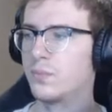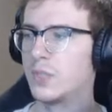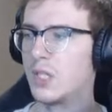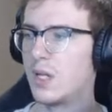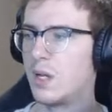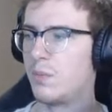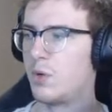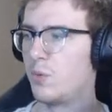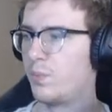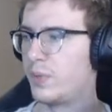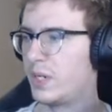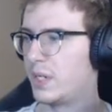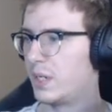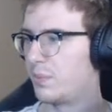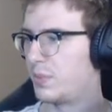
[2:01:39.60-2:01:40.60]
I'm
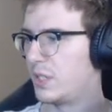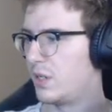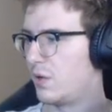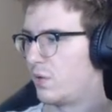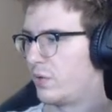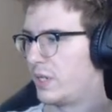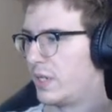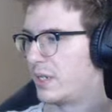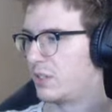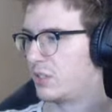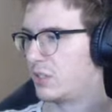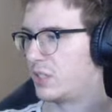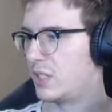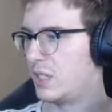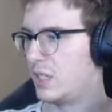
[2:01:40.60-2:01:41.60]
opening up the
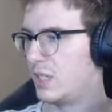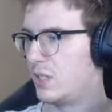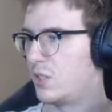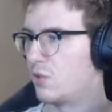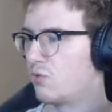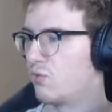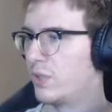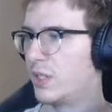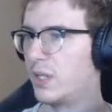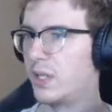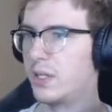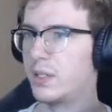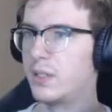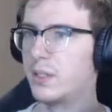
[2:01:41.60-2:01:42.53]
ODST Gorilla.